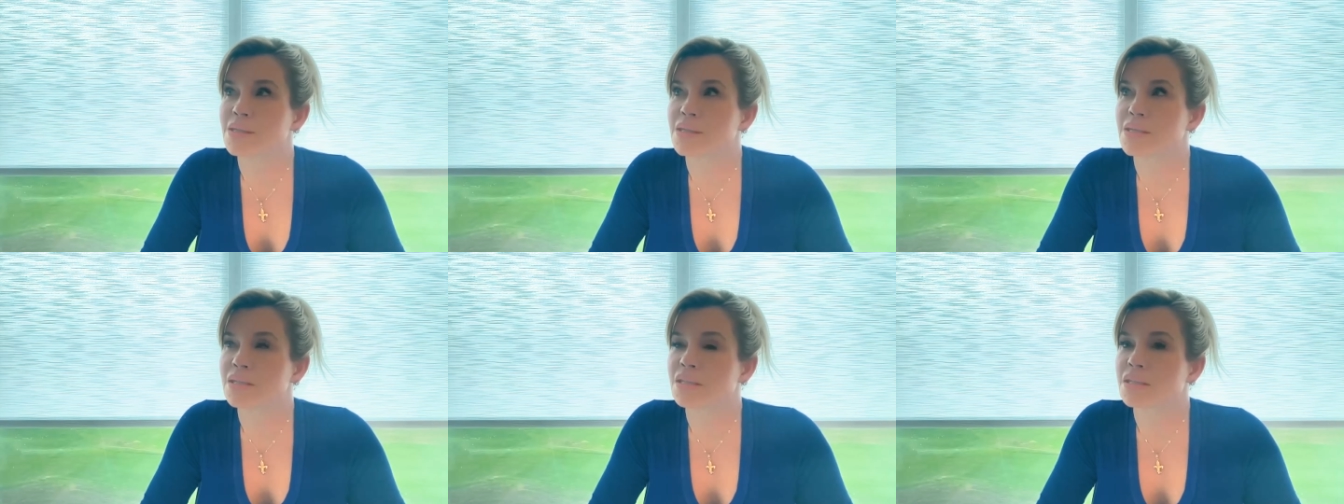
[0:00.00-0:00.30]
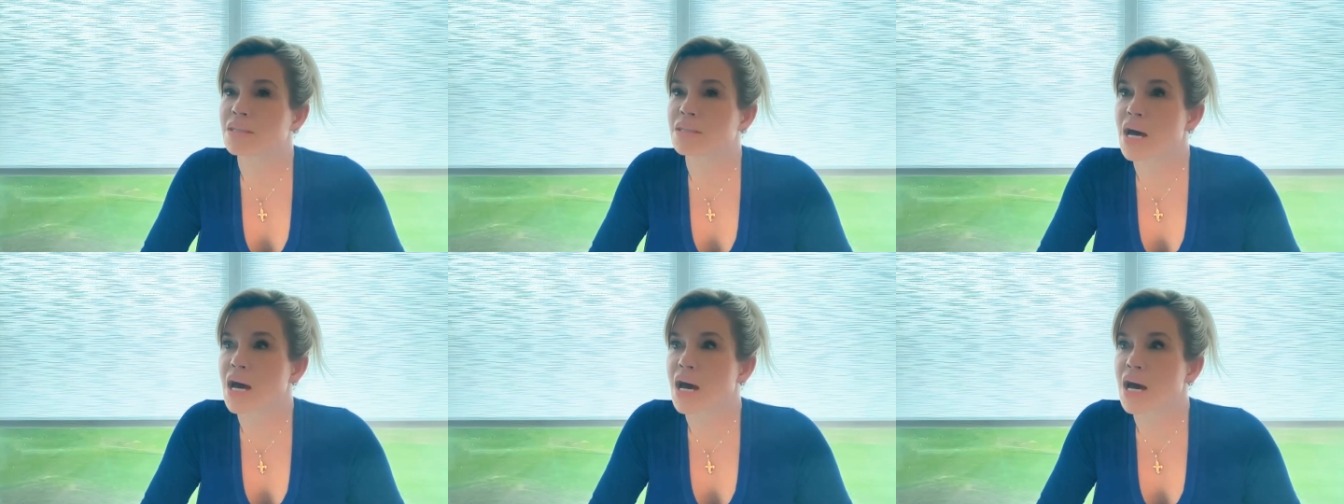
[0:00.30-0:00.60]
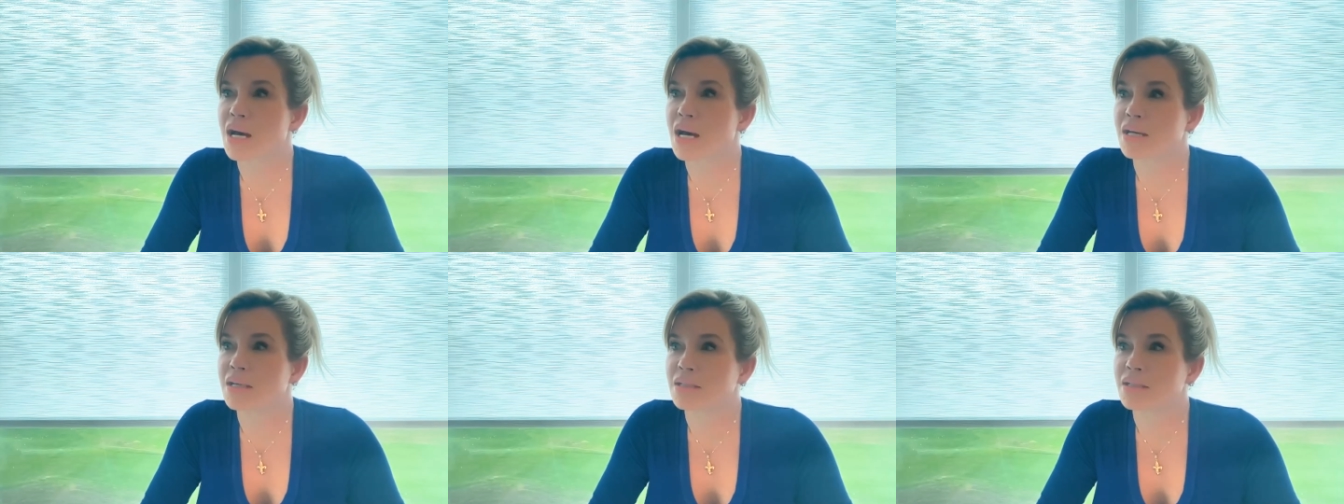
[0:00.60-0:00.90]
is
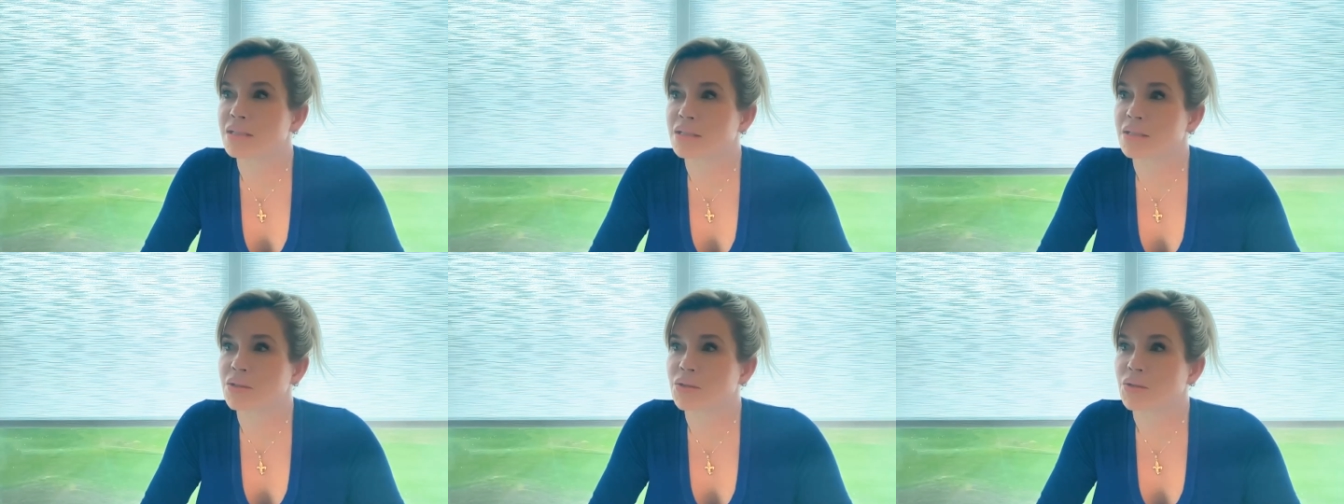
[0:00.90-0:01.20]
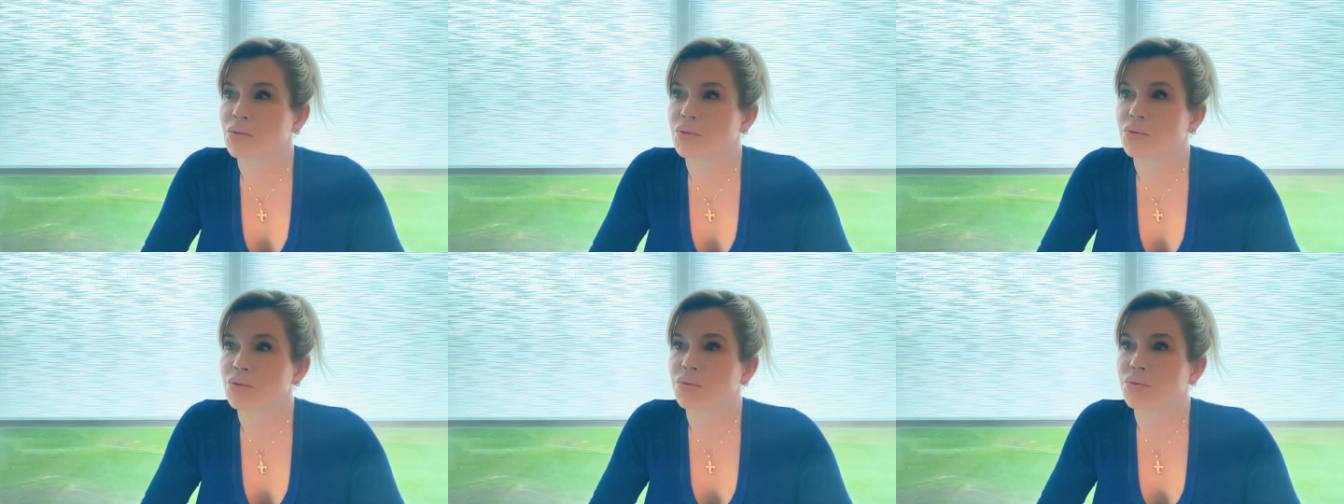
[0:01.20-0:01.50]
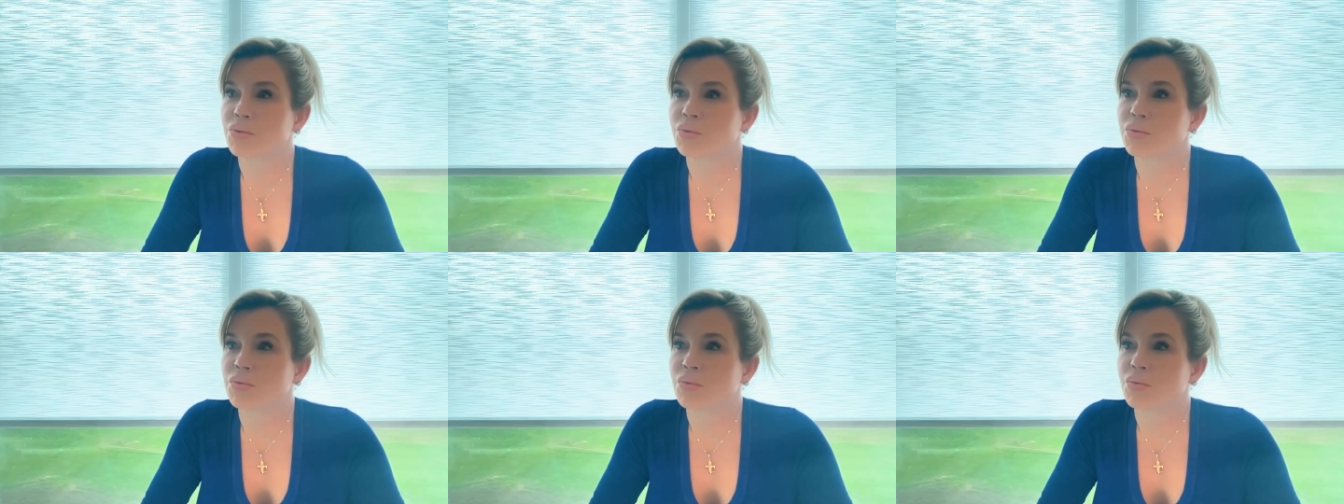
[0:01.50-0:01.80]
that
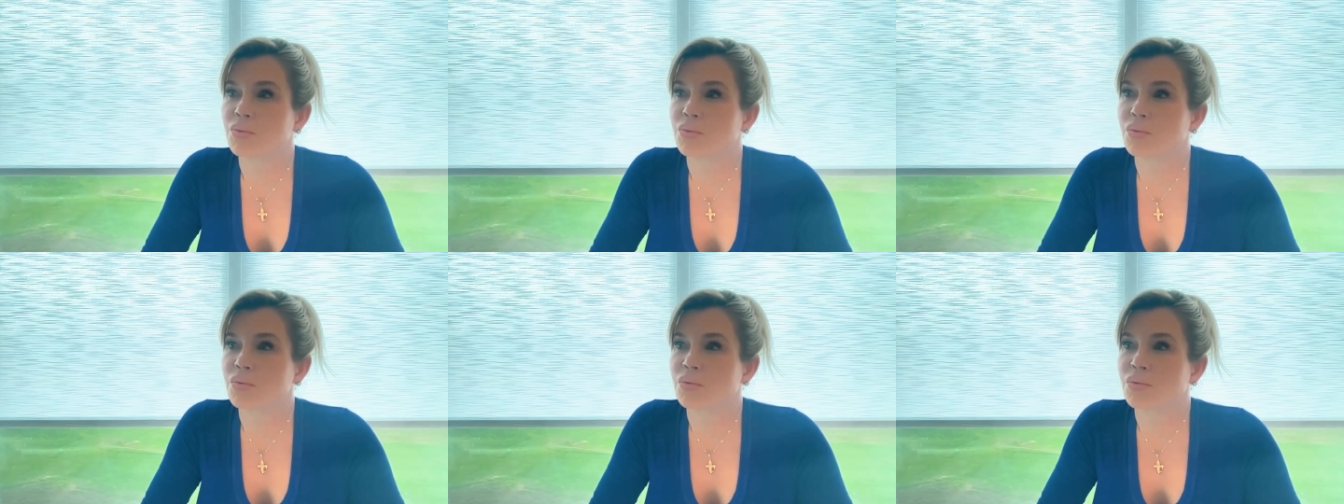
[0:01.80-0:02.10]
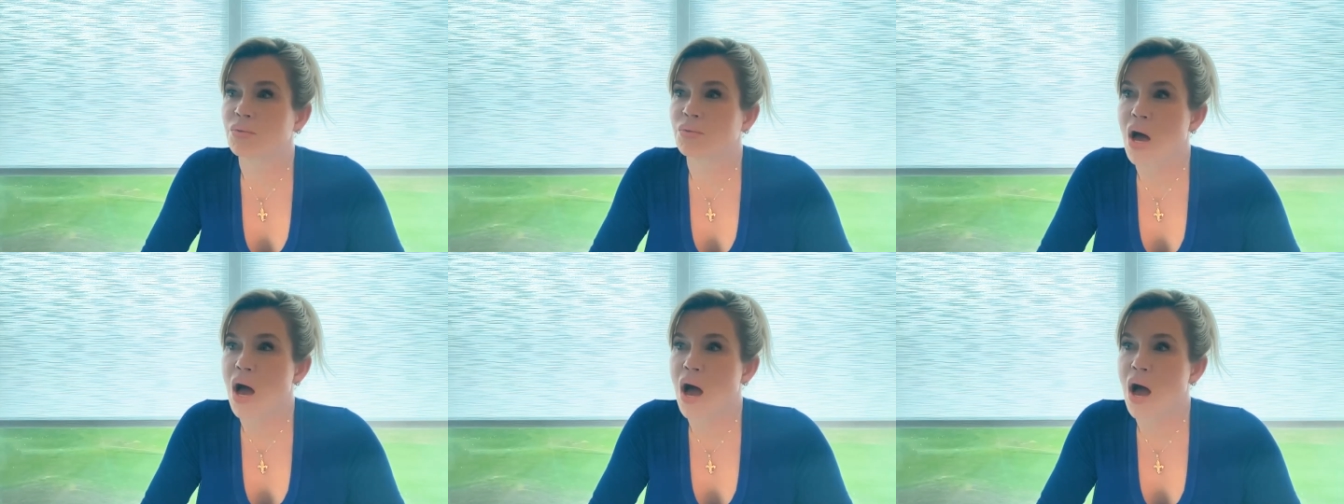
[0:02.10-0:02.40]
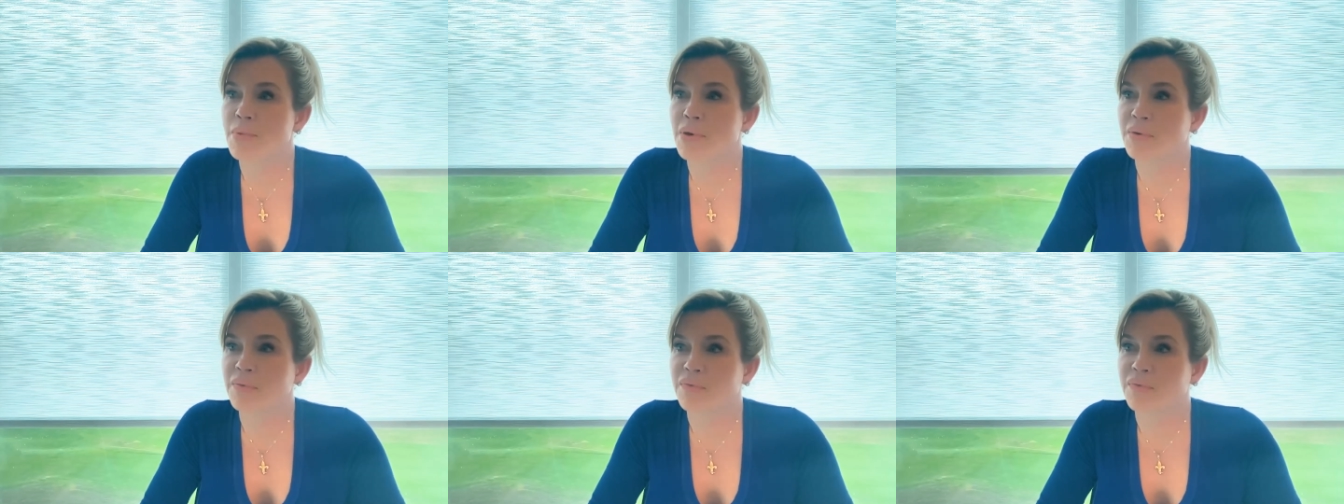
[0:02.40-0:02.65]
I'm a